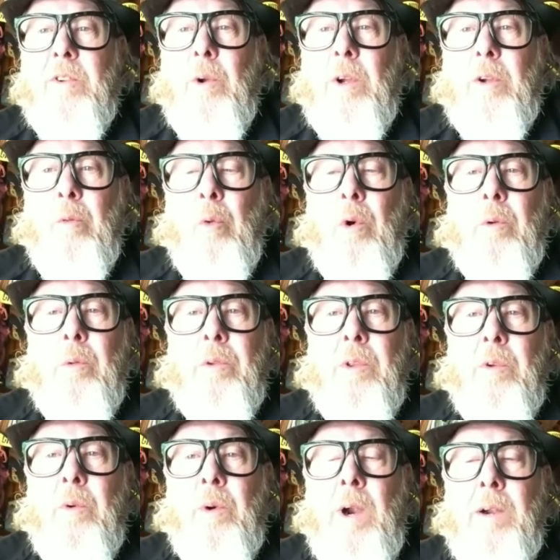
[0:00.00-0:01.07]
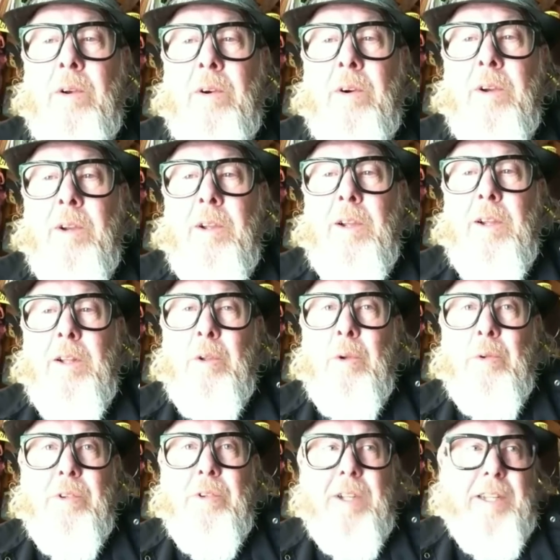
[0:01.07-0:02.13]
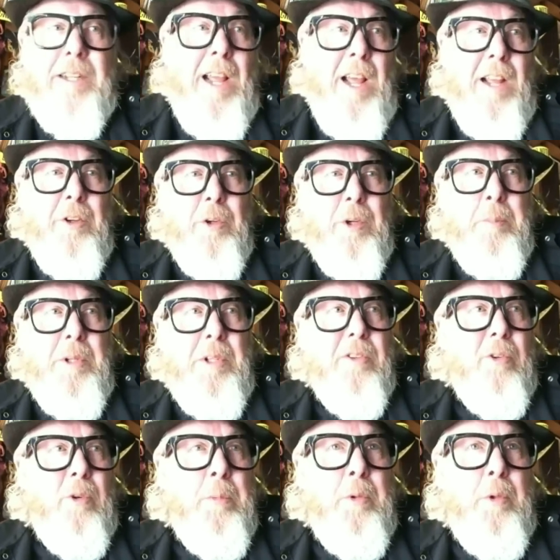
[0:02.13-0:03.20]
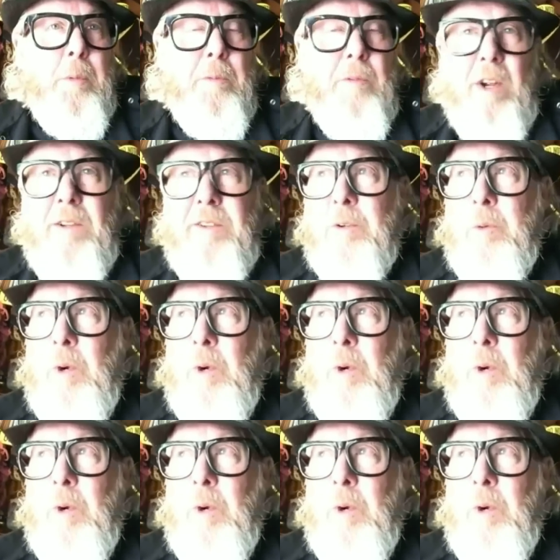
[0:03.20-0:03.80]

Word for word: so I could work with the director. And Lodi was like, "Yeah, you could be the script supervisor.